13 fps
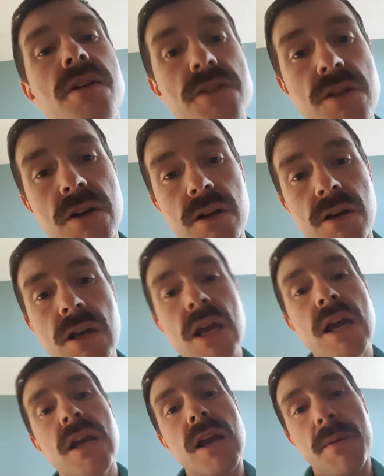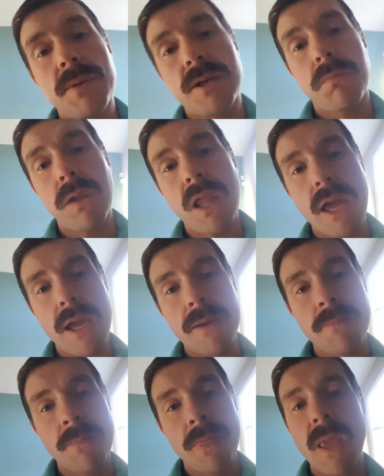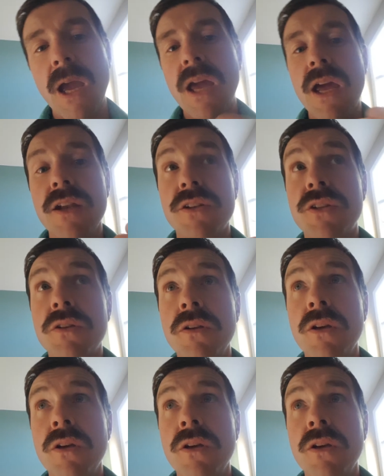is going to come into play. And